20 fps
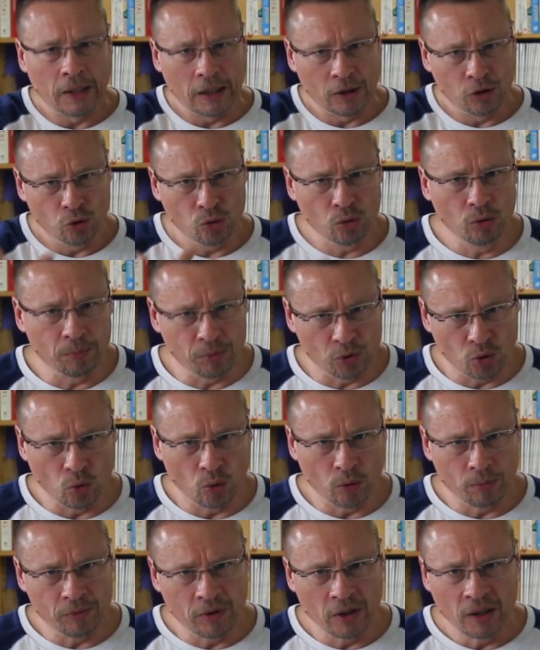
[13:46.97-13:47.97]
that you
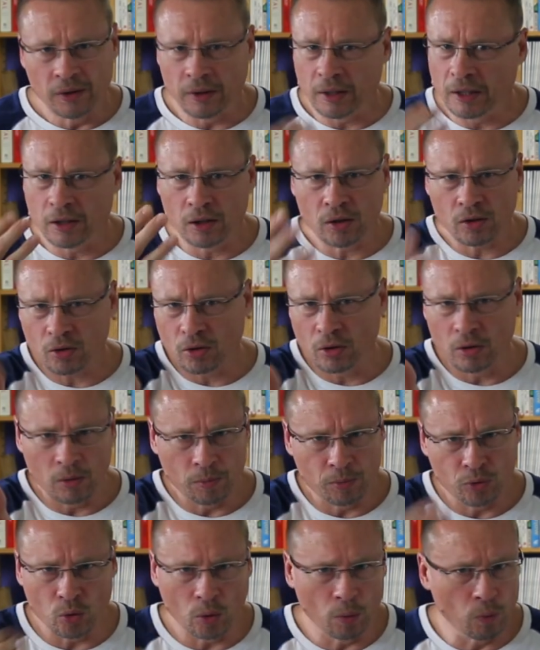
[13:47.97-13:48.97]
absorbed, then they're not
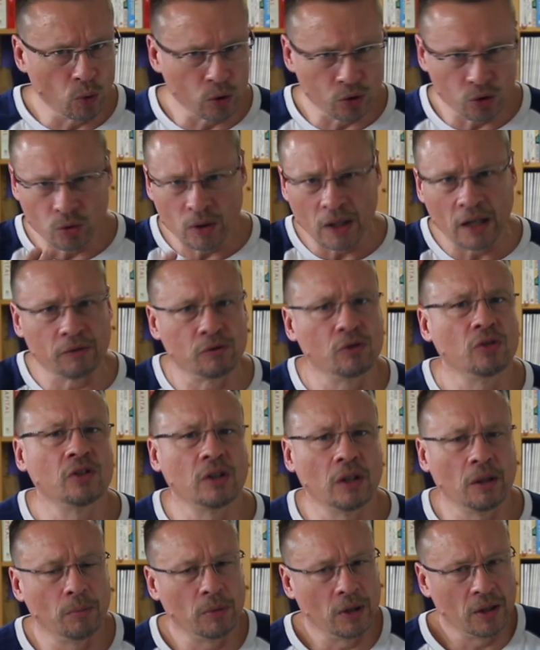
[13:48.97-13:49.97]
going to absorb what you have to
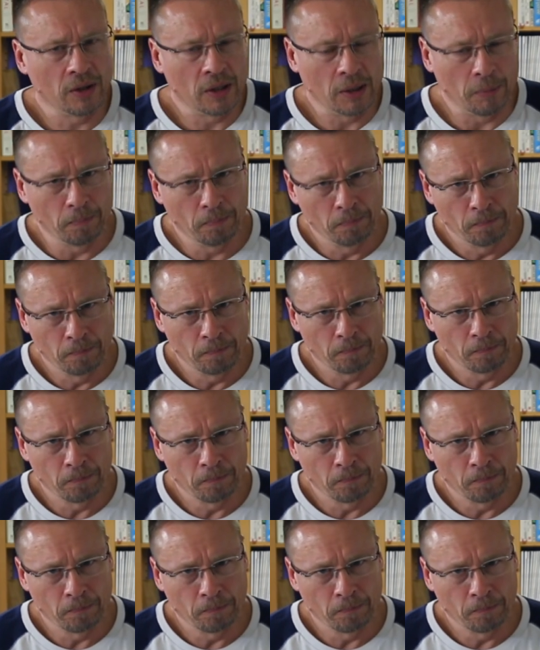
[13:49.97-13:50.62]
say about them.